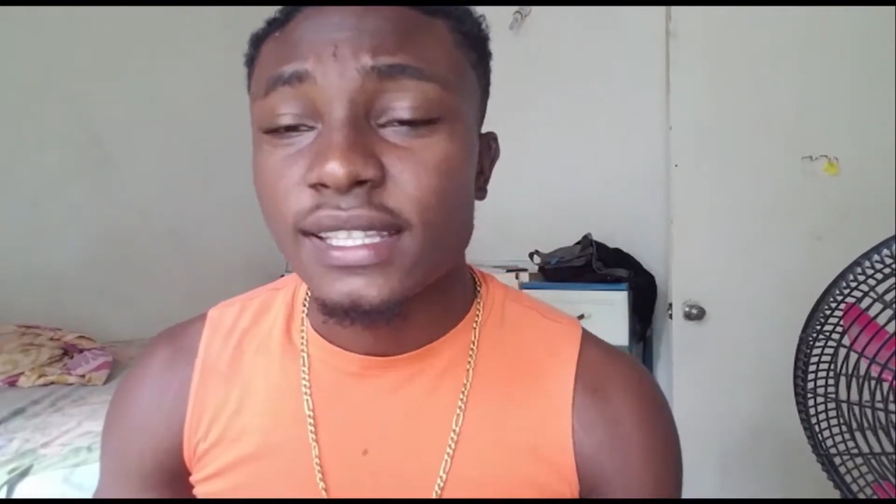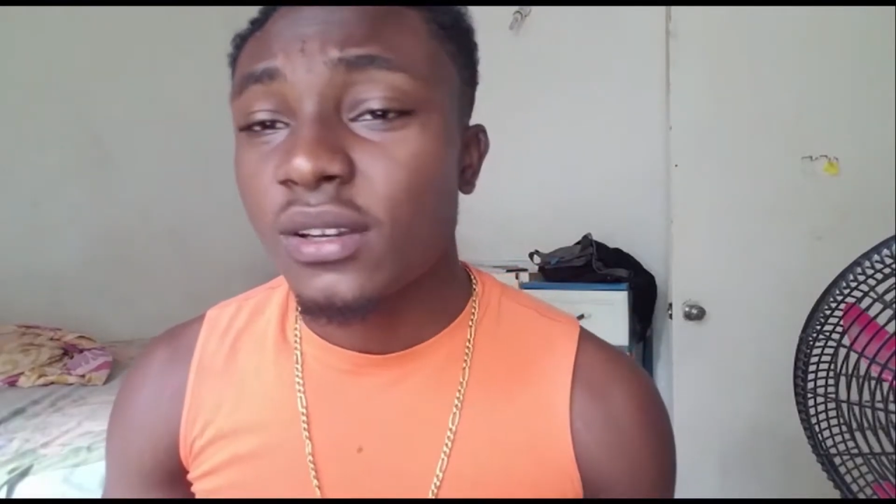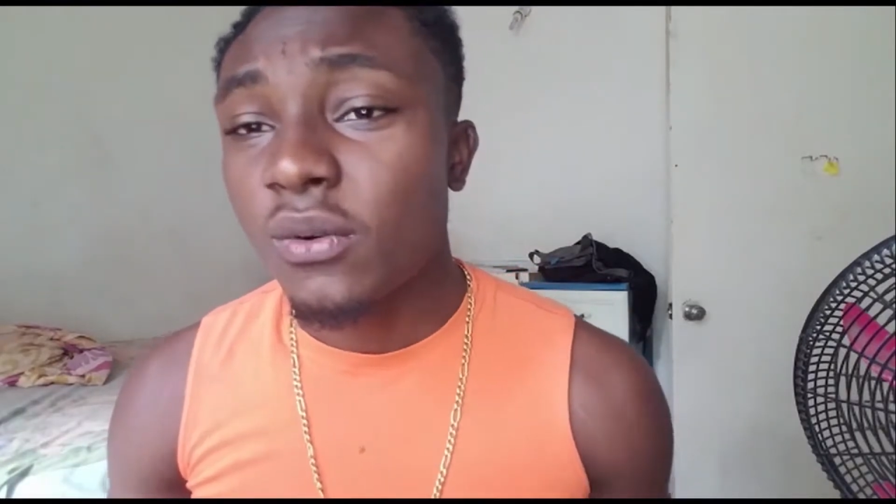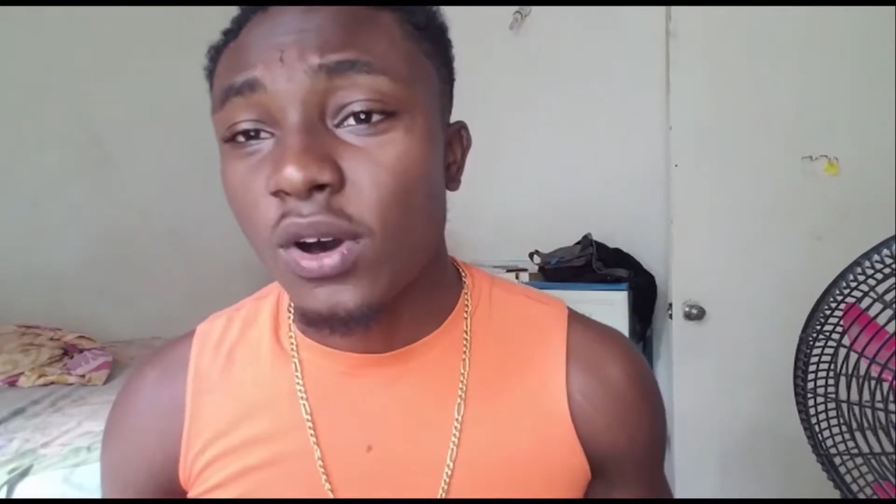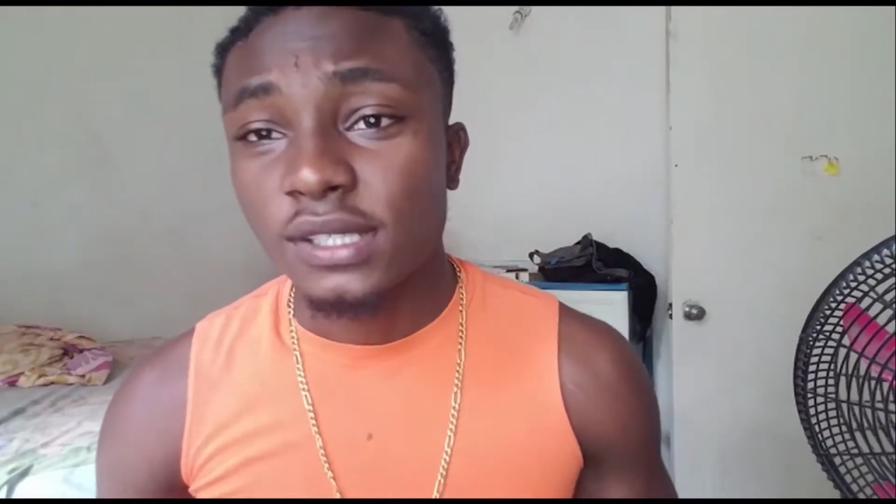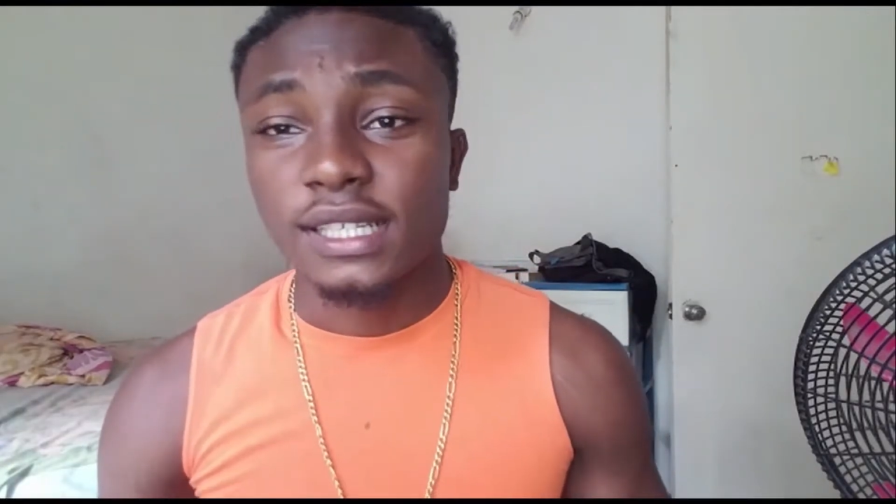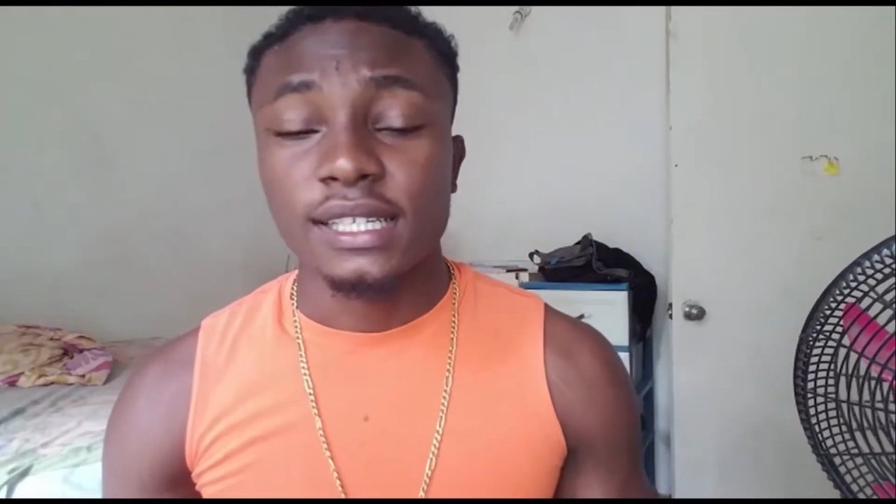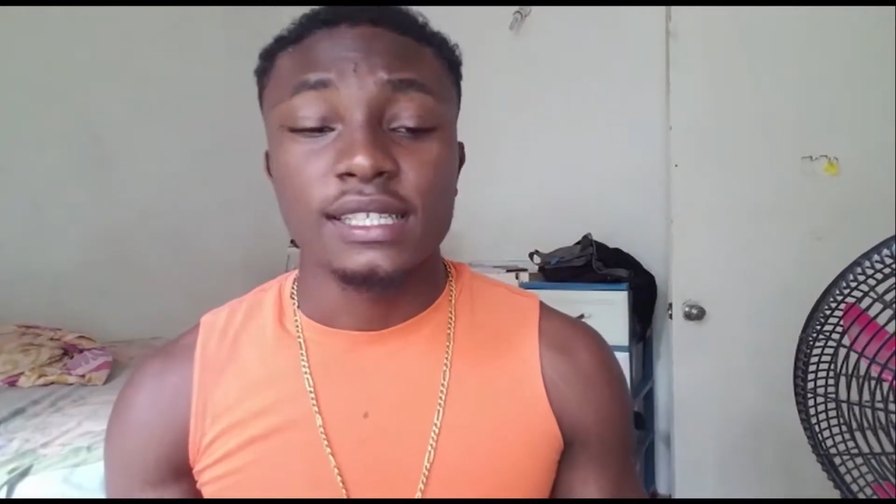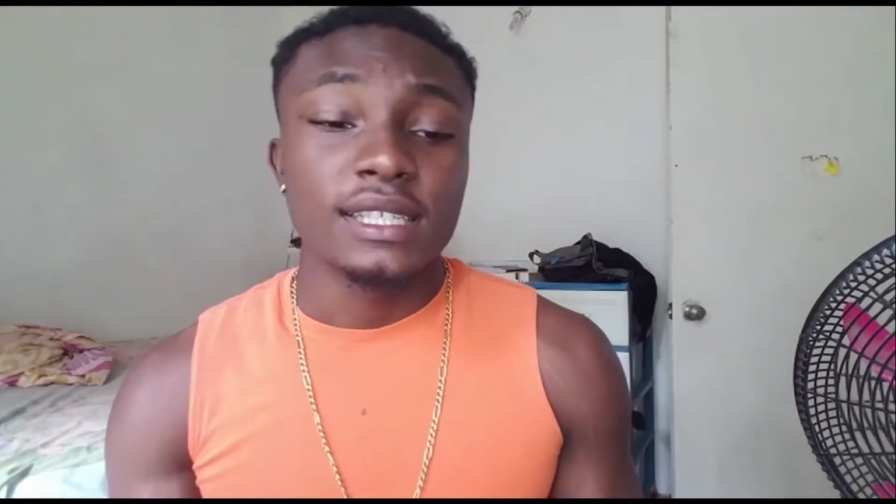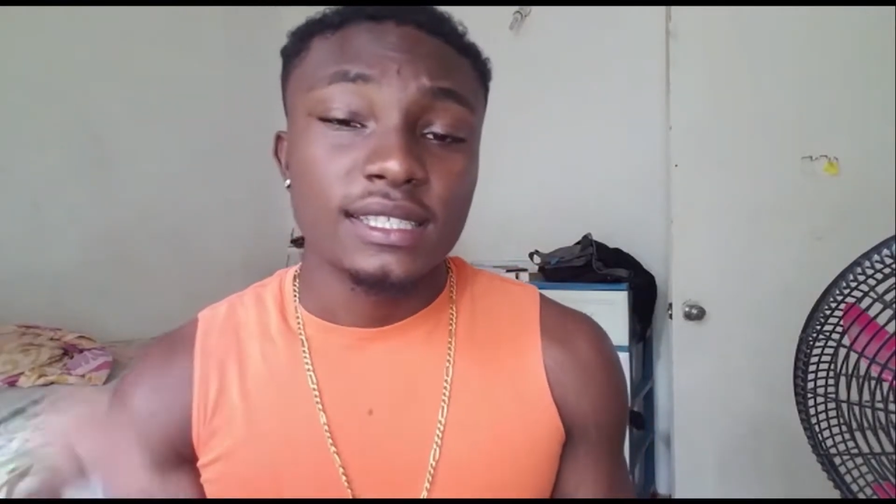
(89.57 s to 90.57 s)
in the water.
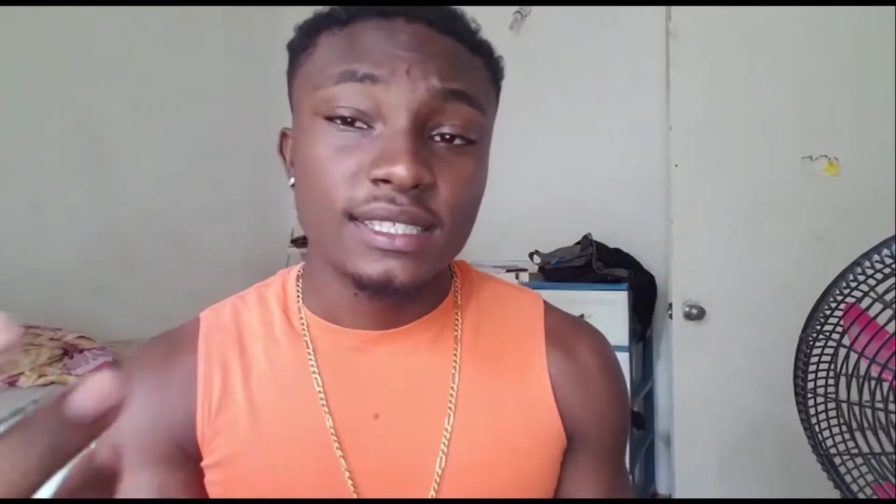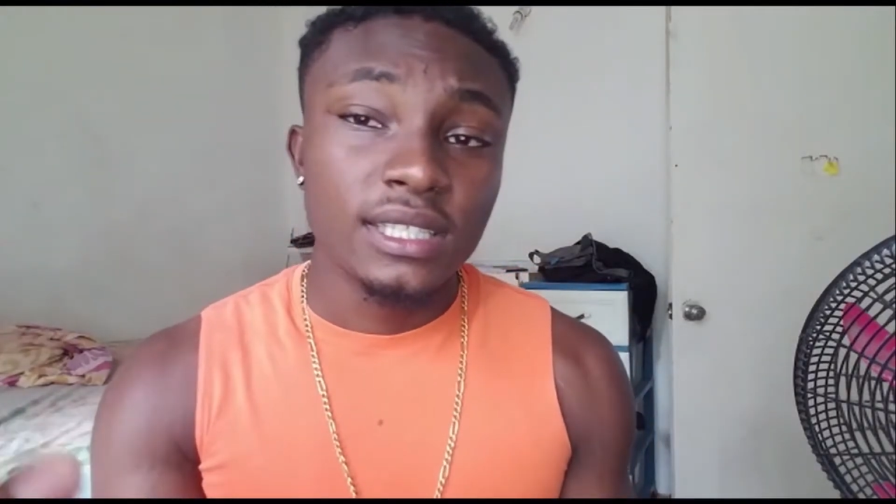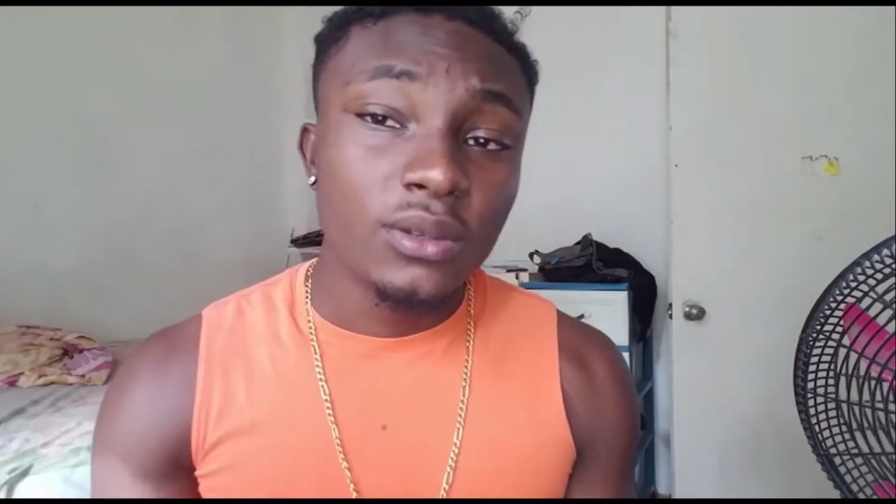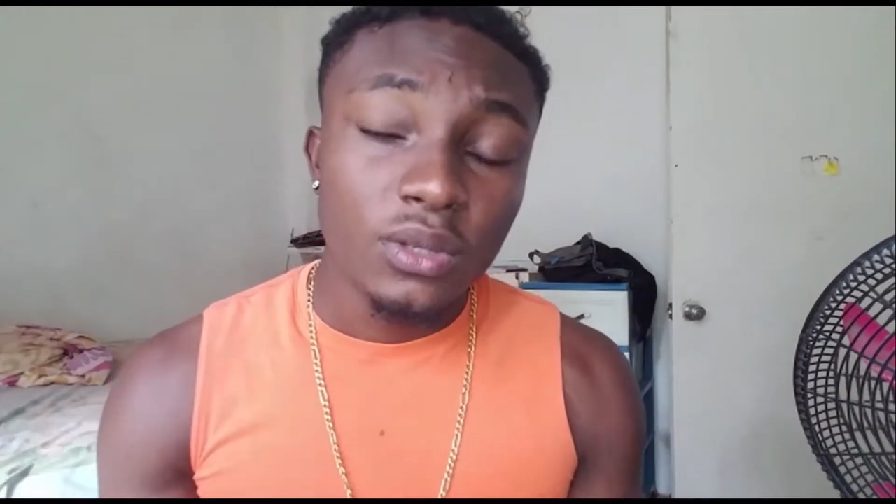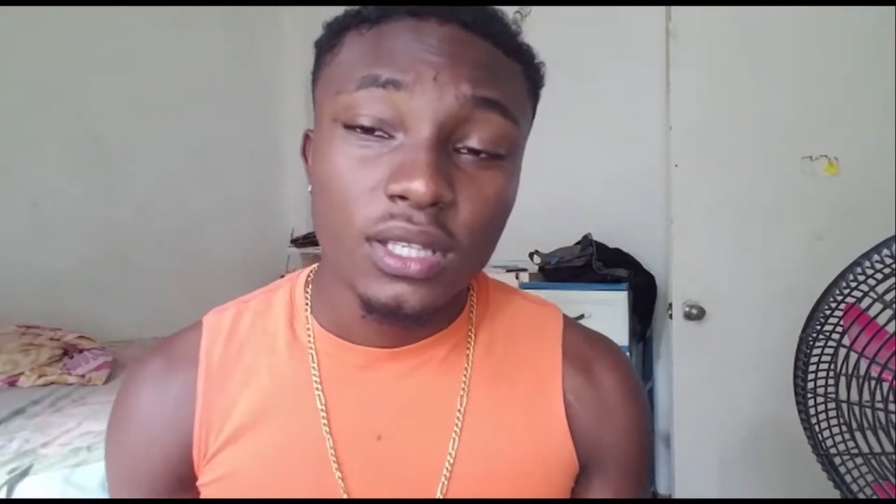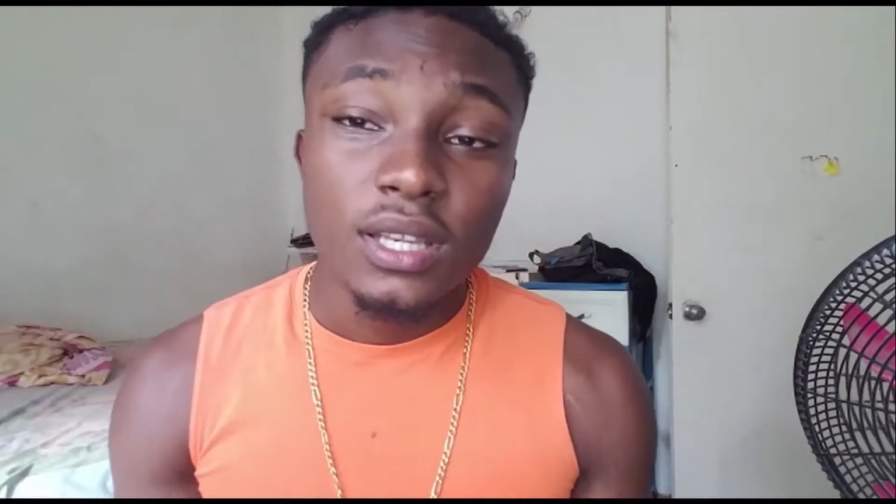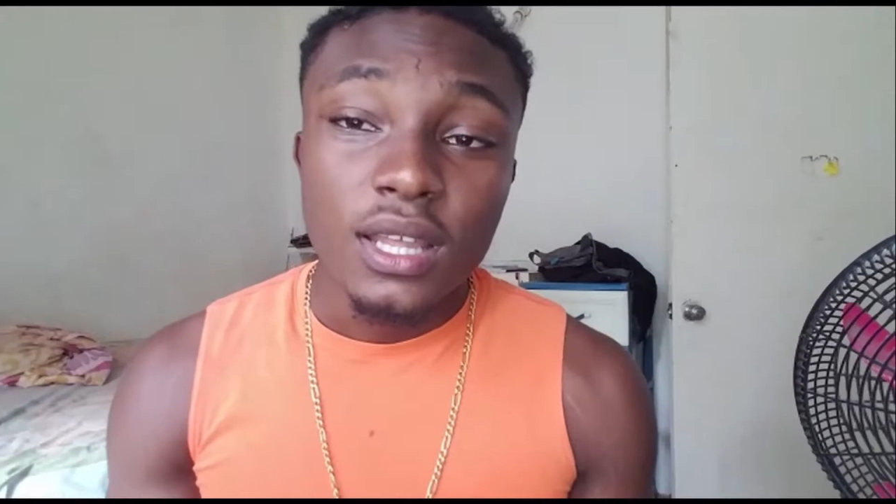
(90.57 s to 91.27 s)
Seaweed.